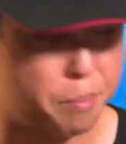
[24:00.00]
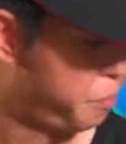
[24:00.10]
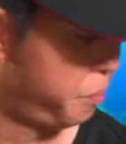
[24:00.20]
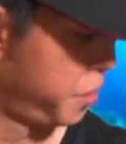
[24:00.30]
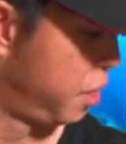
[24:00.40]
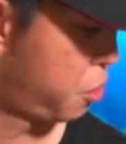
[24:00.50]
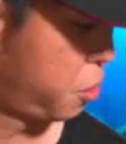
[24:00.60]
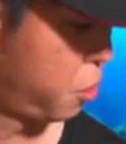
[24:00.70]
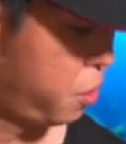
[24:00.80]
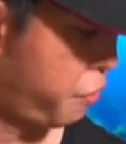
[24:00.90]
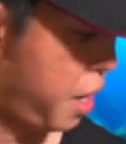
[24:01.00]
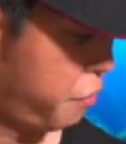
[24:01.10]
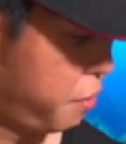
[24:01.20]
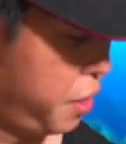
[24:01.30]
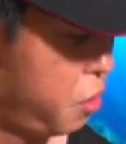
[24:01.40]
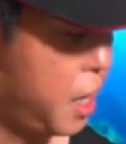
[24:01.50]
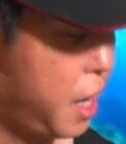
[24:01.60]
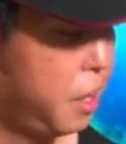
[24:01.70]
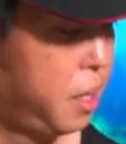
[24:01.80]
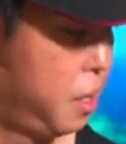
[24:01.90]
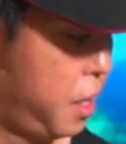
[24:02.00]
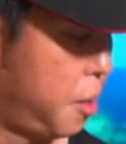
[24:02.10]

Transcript: beam. So if I have a video light here,